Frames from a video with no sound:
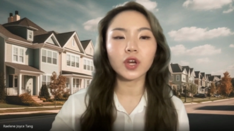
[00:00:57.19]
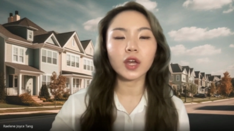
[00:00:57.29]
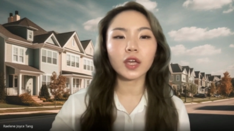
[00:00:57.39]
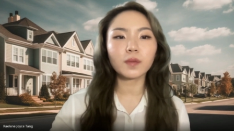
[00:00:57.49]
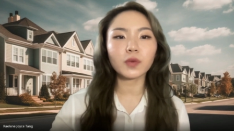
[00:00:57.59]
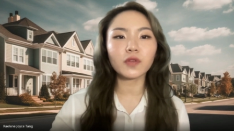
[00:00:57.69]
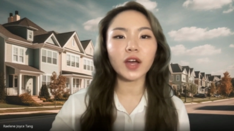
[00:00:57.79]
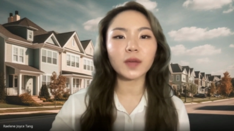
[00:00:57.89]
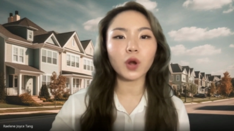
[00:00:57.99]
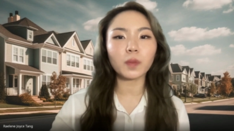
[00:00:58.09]
can
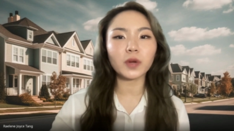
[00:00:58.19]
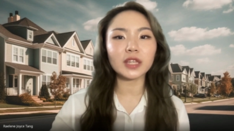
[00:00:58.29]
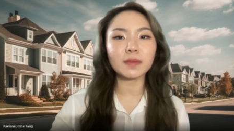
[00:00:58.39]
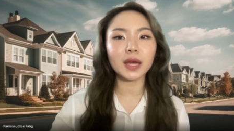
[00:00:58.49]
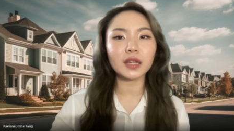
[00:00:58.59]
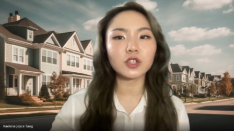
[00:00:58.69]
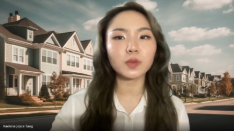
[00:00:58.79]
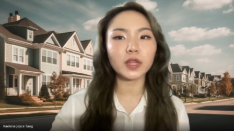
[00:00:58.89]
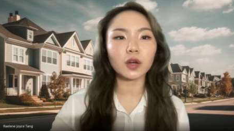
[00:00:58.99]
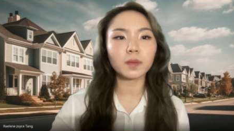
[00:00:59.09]
provide property
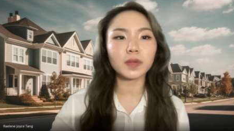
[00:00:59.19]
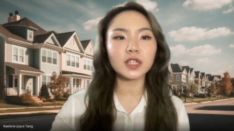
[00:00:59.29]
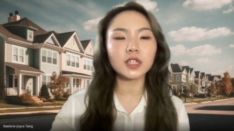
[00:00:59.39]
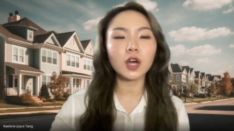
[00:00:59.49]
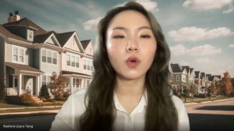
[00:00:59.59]
management companies